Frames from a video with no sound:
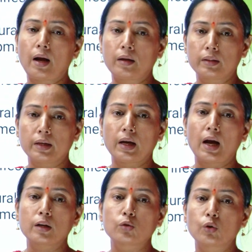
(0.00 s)
they
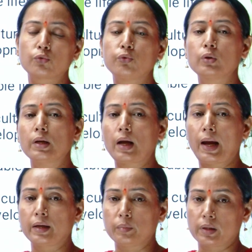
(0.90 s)
are thoughtful
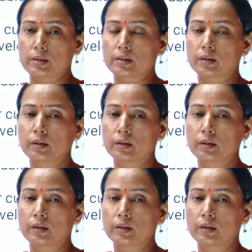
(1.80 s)
animals.